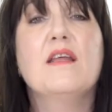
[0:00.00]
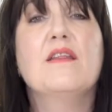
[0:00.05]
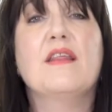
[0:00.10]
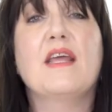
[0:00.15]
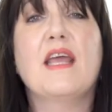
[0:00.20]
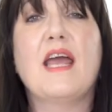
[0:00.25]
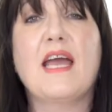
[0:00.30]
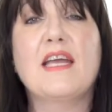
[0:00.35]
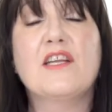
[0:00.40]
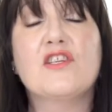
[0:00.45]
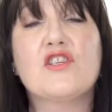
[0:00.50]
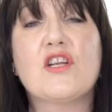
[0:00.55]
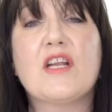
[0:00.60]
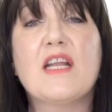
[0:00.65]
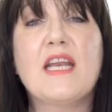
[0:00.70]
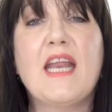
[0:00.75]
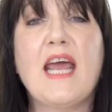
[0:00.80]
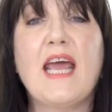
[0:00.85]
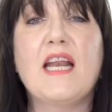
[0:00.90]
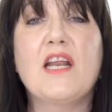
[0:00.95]
The Angel
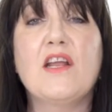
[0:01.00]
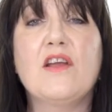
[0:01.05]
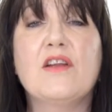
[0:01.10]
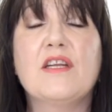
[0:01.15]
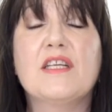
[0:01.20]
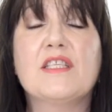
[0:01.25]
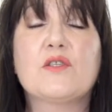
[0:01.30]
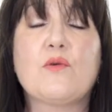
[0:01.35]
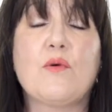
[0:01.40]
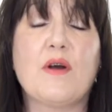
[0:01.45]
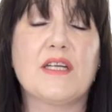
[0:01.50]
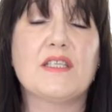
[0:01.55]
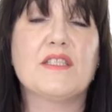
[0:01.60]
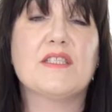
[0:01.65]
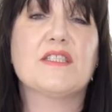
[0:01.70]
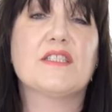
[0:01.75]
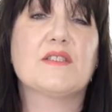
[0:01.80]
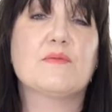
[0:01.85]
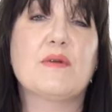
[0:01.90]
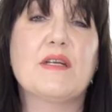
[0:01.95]
and Alien is quite a
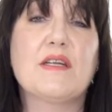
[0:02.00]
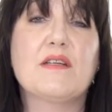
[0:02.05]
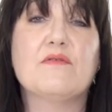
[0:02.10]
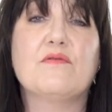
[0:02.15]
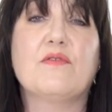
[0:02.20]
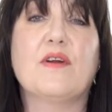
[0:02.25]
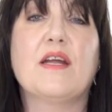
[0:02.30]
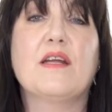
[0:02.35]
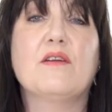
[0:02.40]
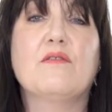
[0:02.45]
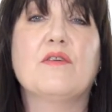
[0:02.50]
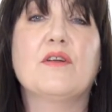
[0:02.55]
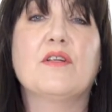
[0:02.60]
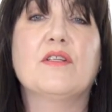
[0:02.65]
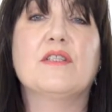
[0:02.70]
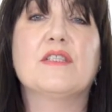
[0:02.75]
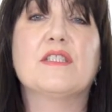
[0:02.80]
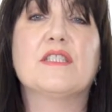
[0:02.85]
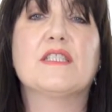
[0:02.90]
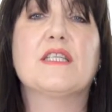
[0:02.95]
sweet
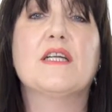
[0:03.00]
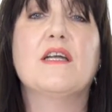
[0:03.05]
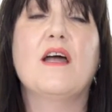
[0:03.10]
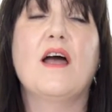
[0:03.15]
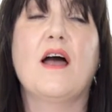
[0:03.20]
fragrance.